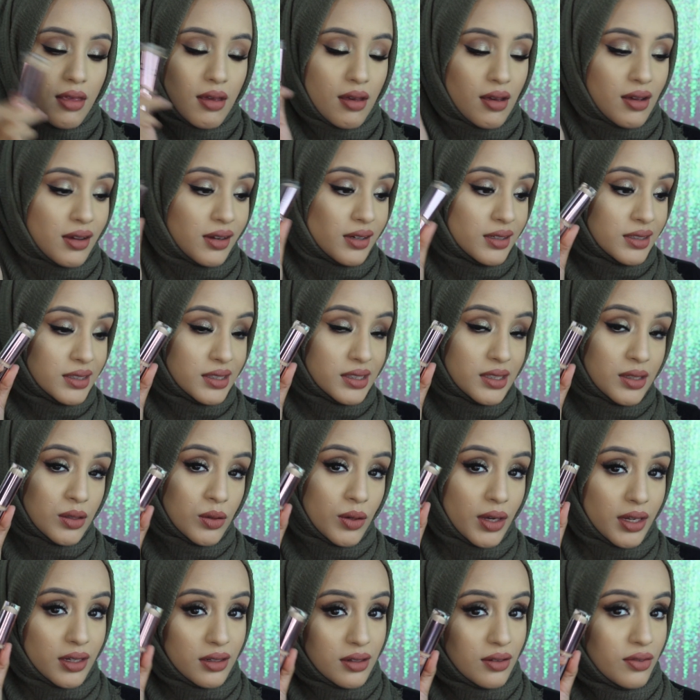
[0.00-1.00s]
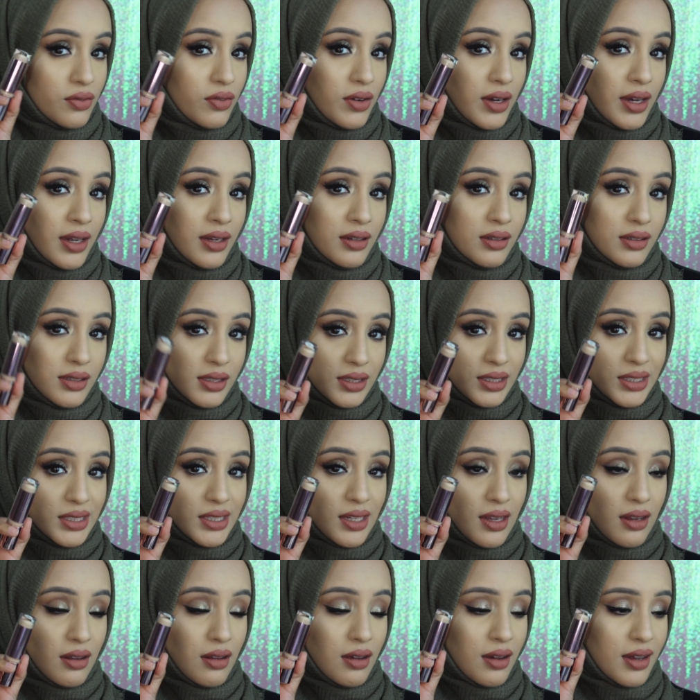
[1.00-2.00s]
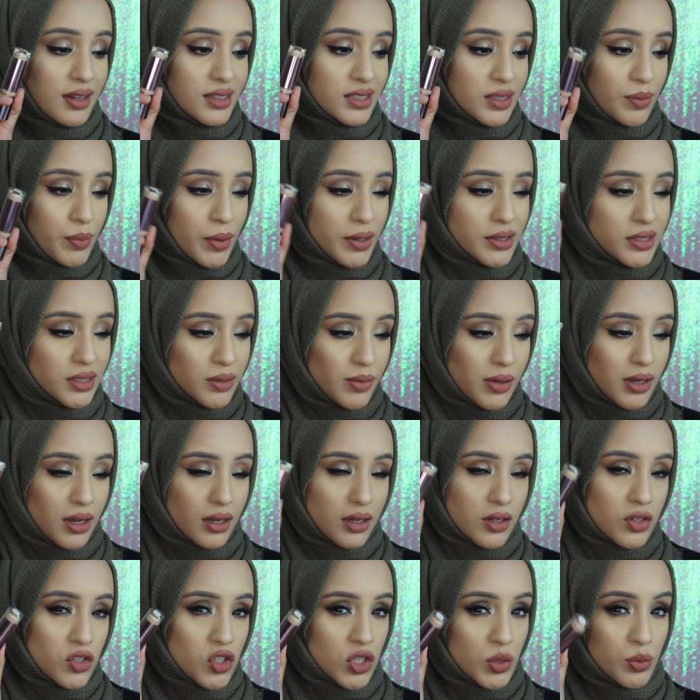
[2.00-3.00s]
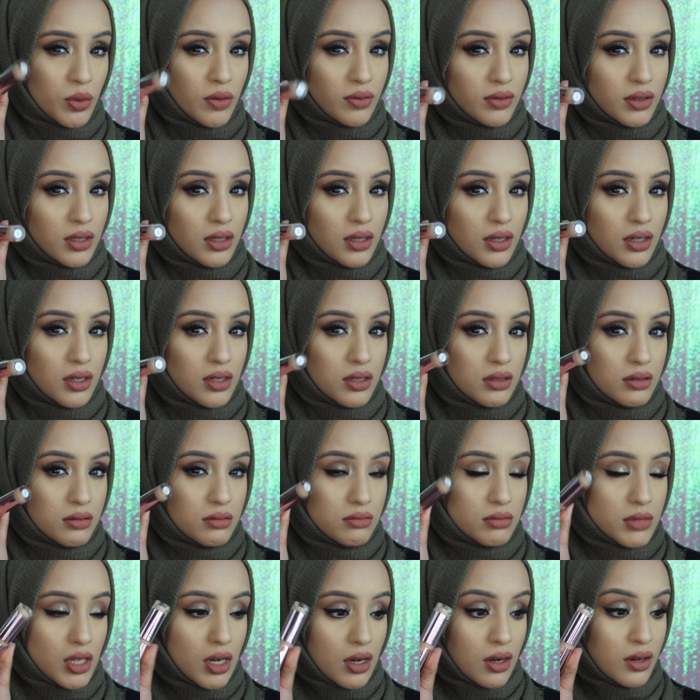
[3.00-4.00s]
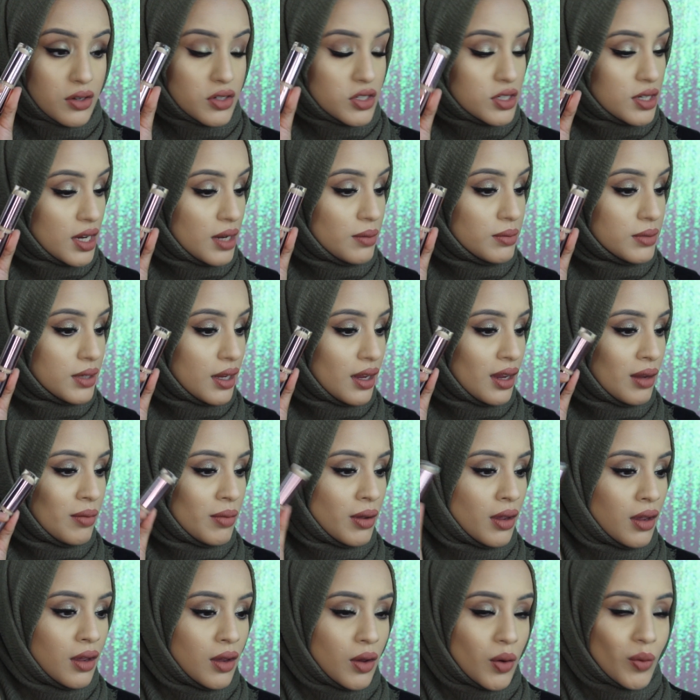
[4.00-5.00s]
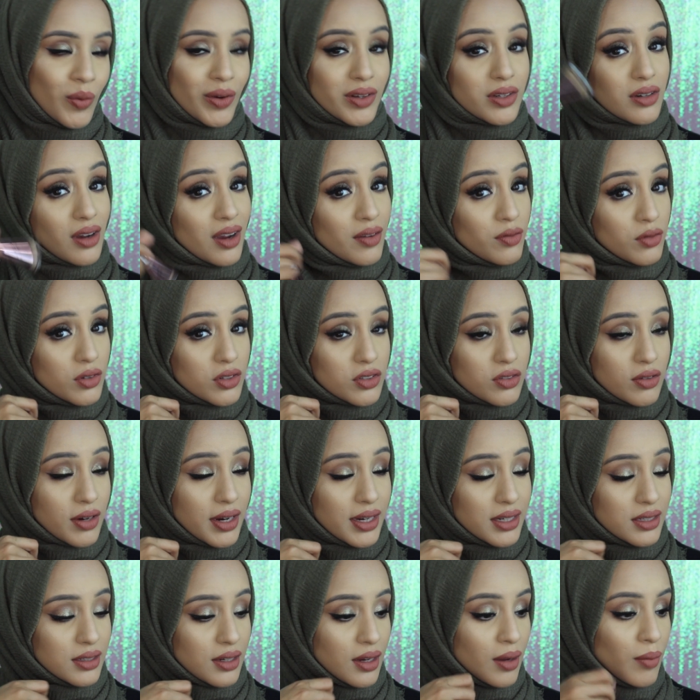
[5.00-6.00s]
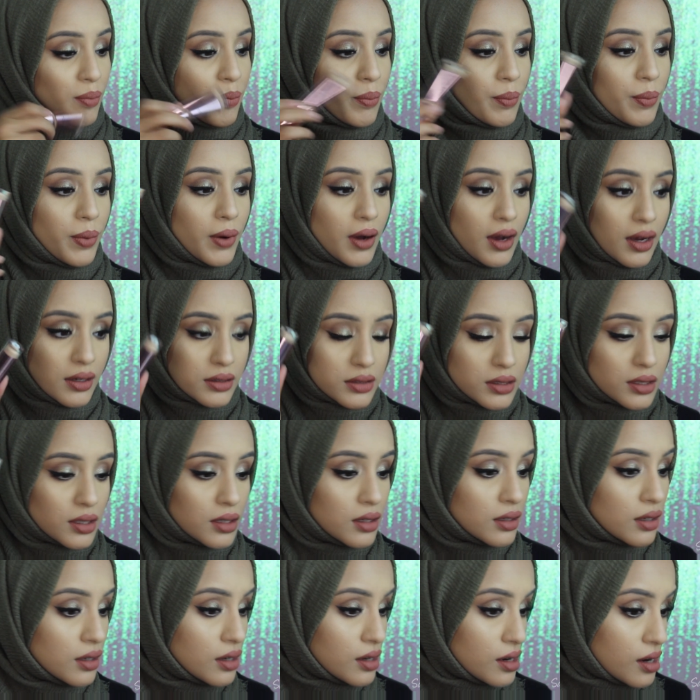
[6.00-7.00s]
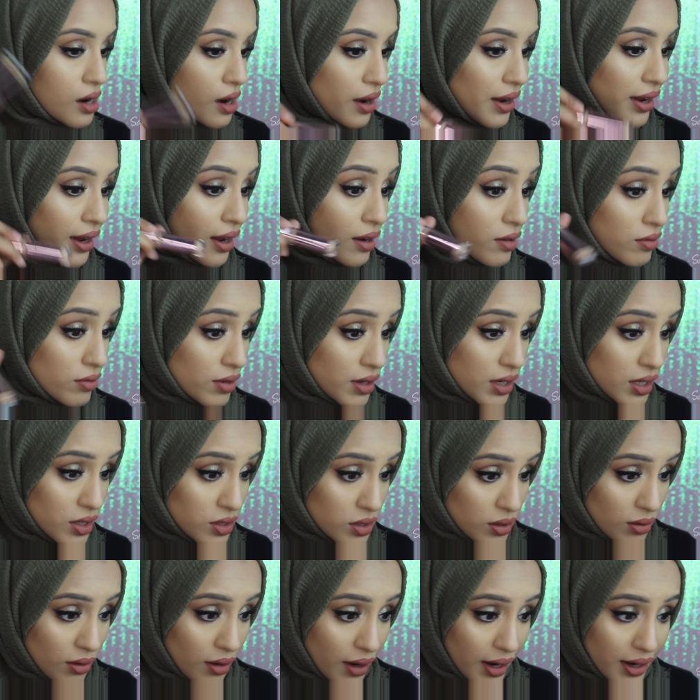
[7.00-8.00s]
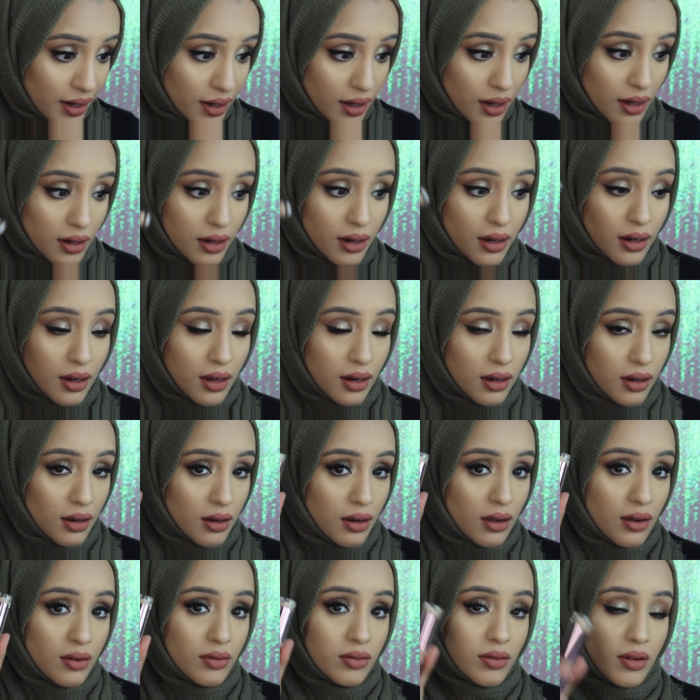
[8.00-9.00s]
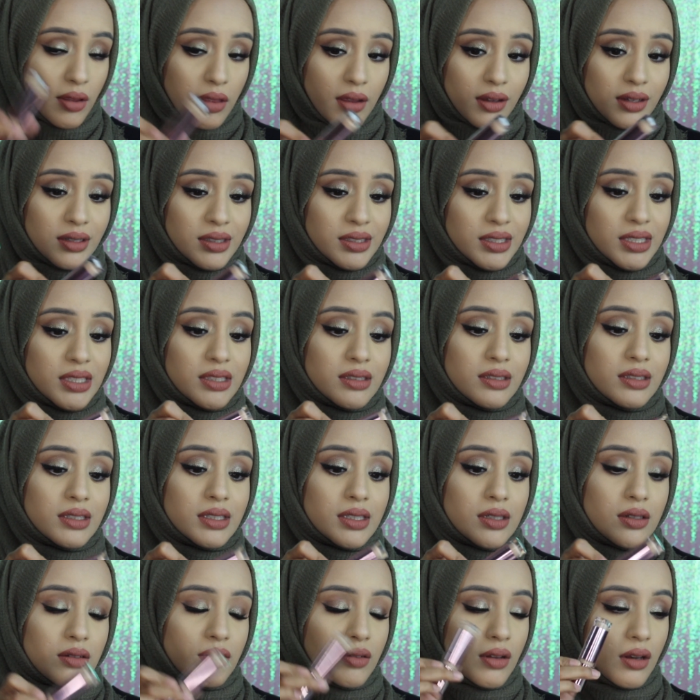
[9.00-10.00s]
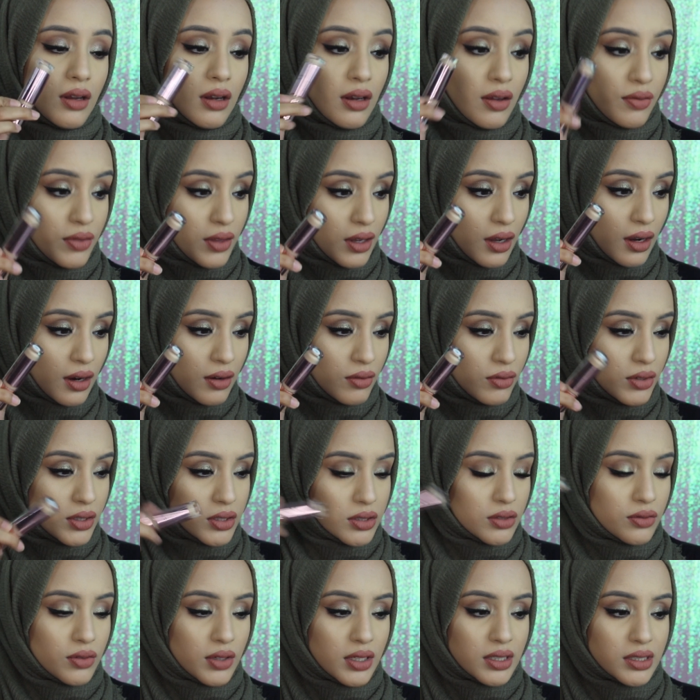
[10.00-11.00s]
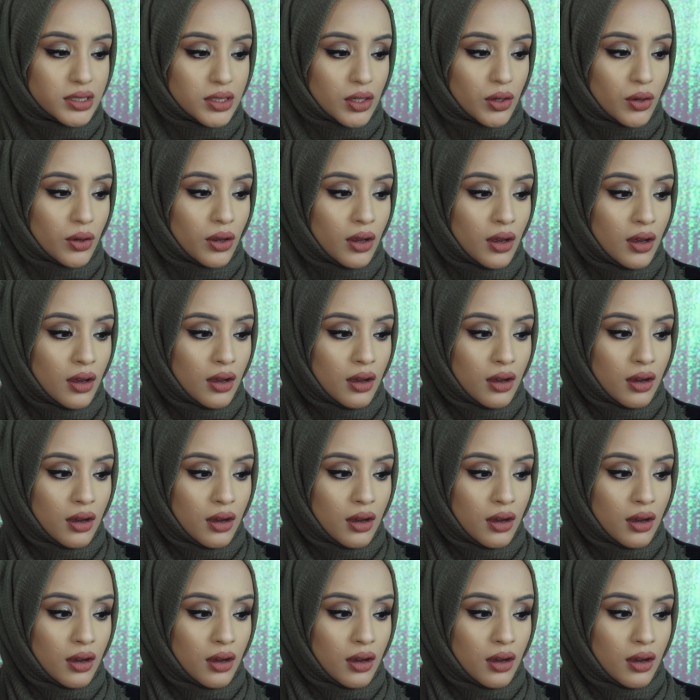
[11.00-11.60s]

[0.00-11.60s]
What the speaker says: The Conceal and Define Concealer is supposed to be like a dupe of the Tarte Shape Tape, which I've not tried yet, but I really do like it. Like, I love the consistency of it and I love the coverage of it. So